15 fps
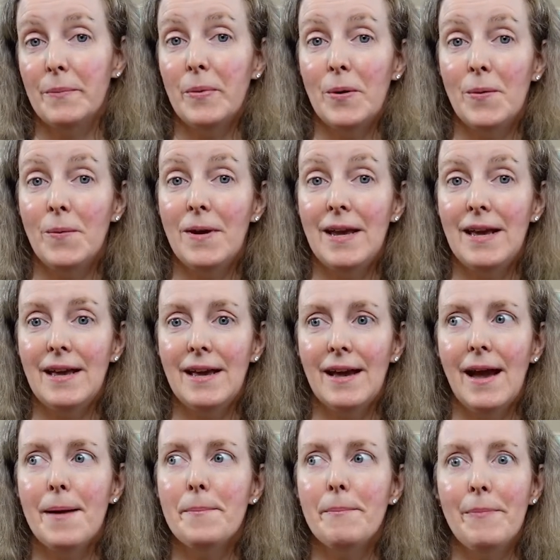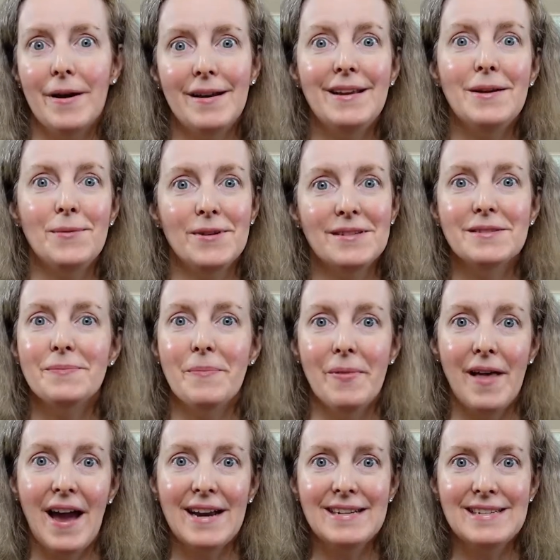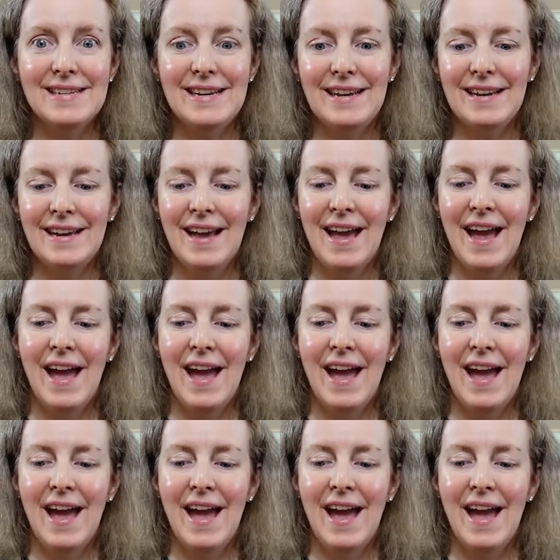per week, but it was black tea.